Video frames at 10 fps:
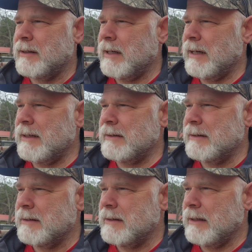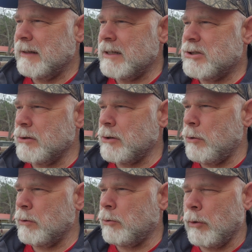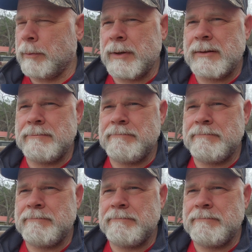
And unless you're going corporate